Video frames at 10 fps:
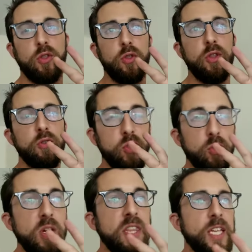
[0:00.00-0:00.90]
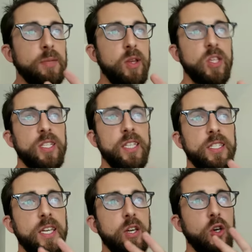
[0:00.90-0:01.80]
three things about this
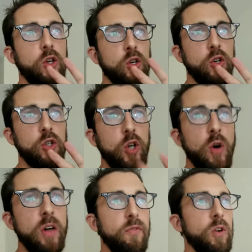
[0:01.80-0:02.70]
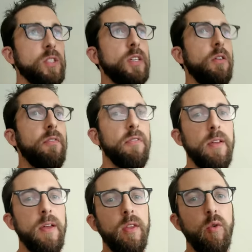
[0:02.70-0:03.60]
listing going for itself.
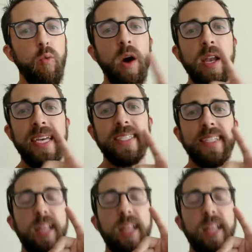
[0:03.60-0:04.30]
One is the